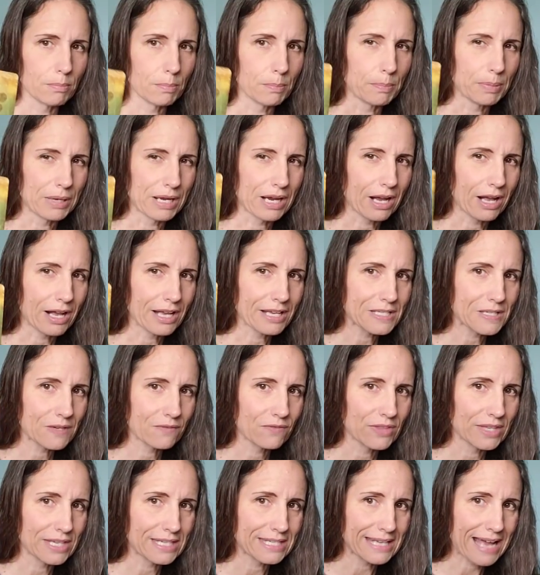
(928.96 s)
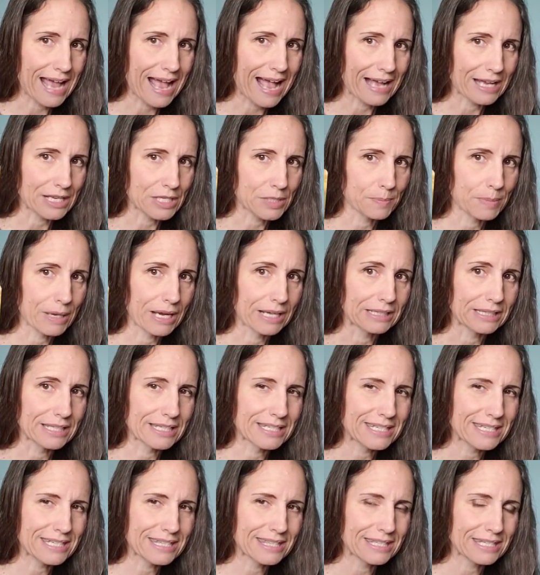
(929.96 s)
because of this aspect
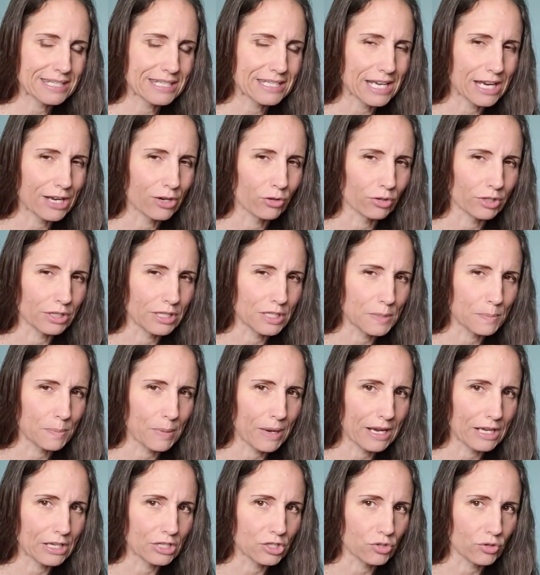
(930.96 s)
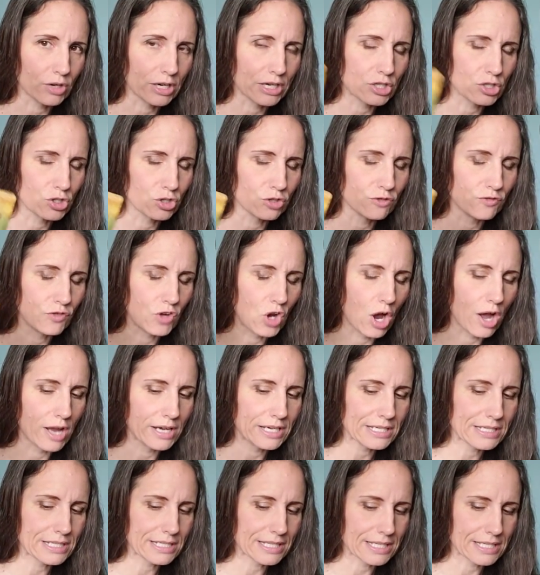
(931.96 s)
this is the sacred space right so you've
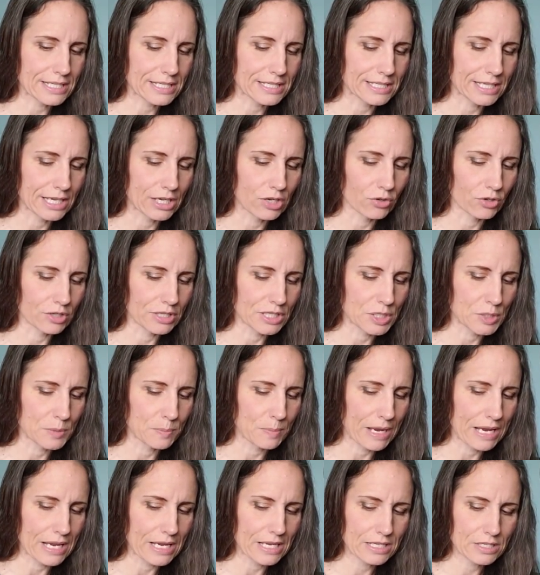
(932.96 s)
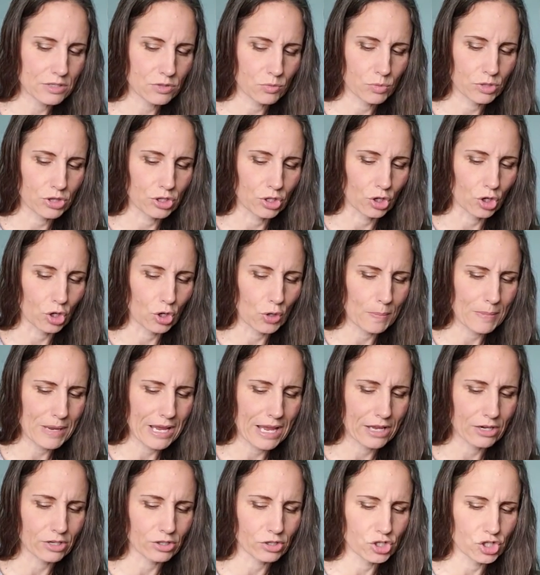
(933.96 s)
gone into the sacred space with the
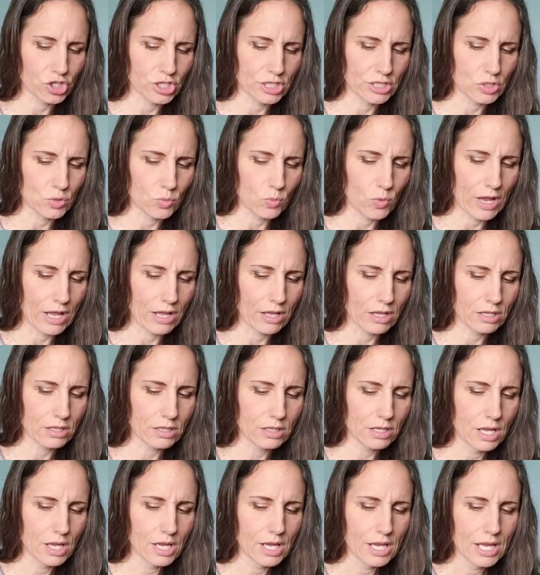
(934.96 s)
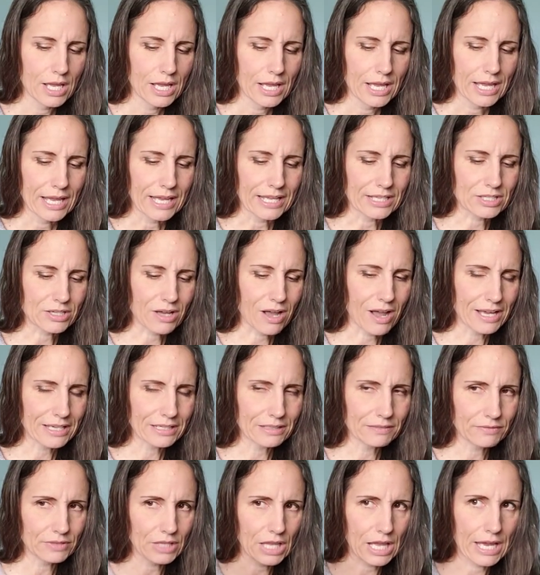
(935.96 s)
hermit energy as well it's
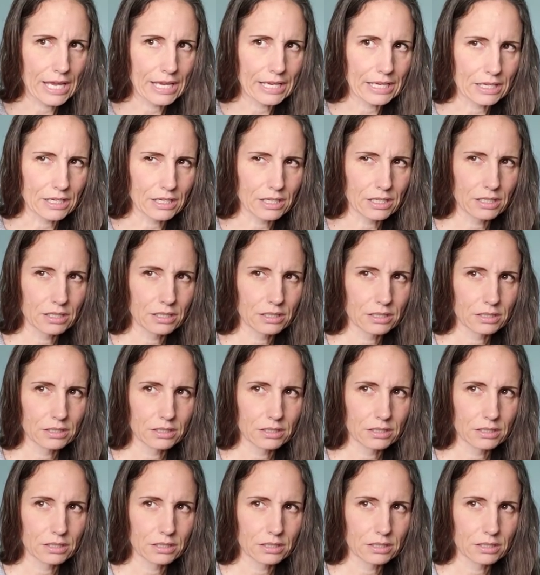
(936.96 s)
kind of like